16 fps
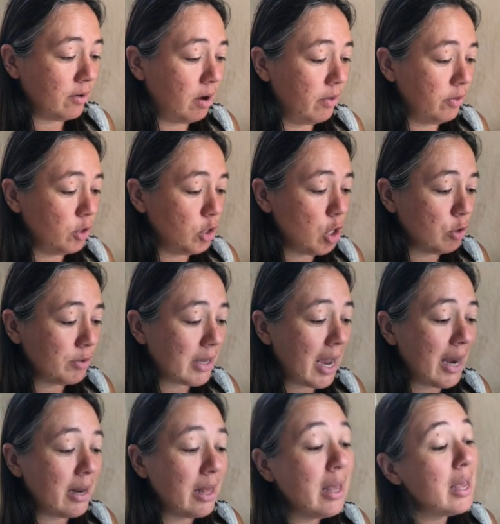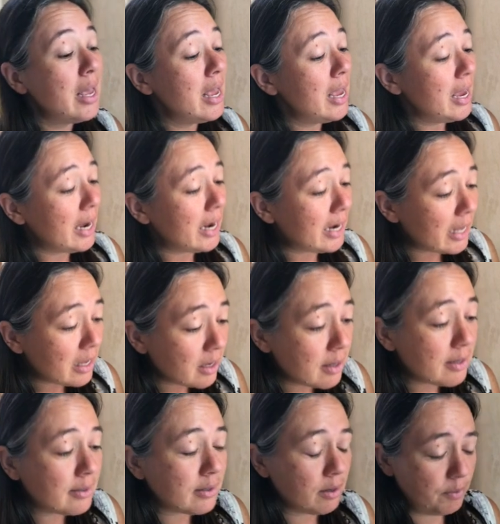of on the no side. It
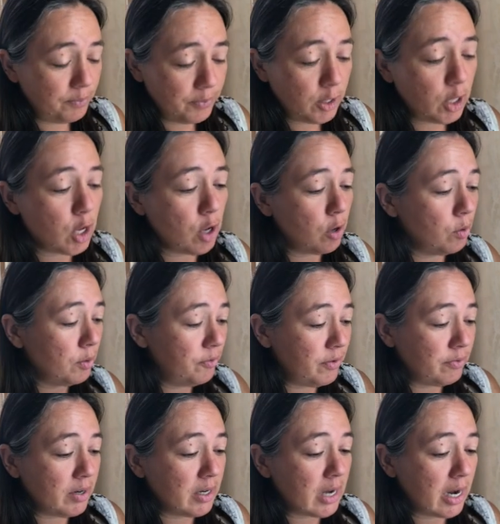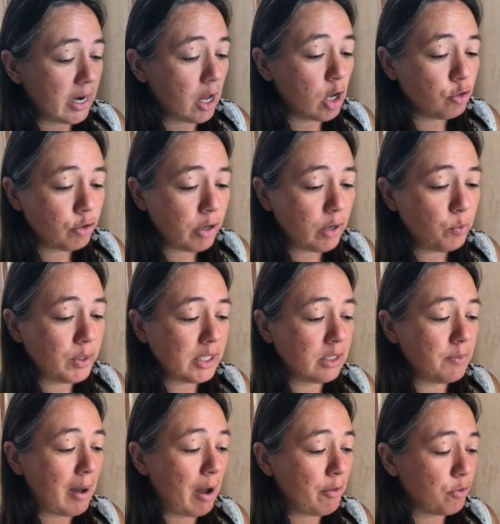is, you know, 5,900, which
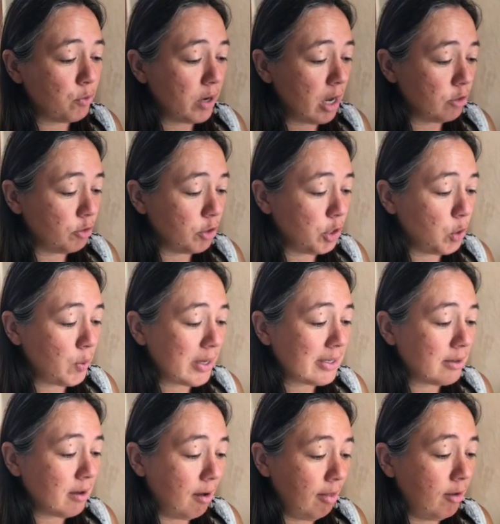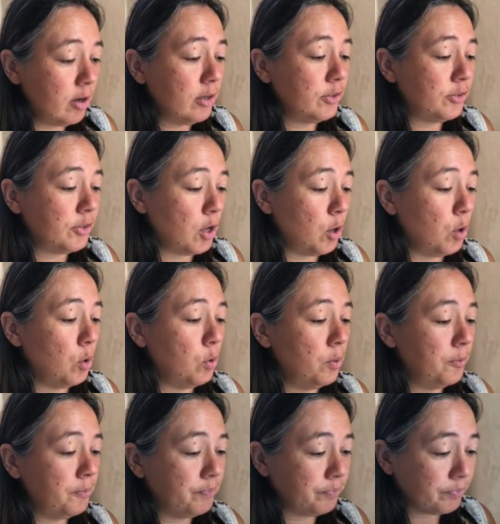is about $300,
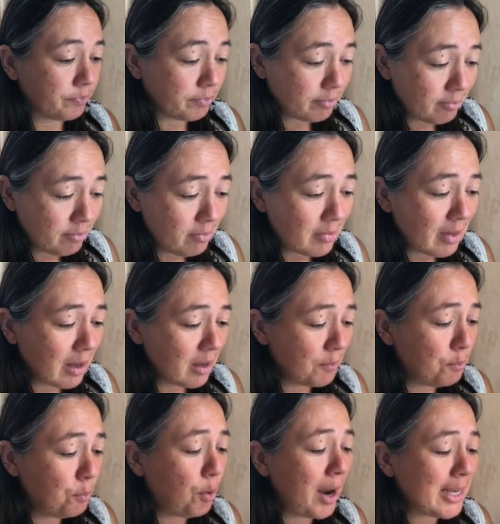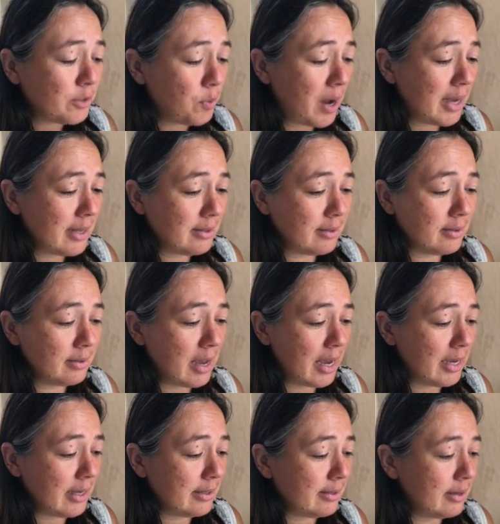so price-wise, it's
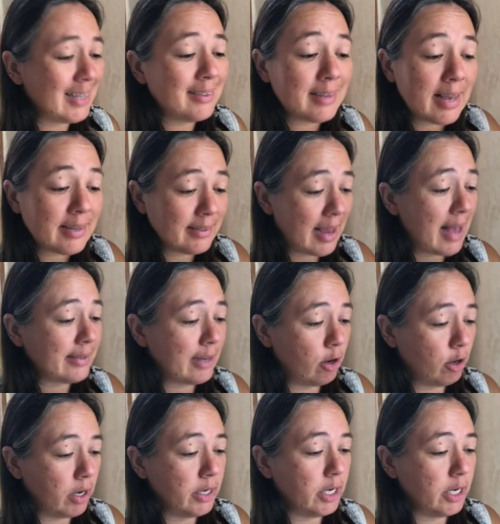nice. It says it has air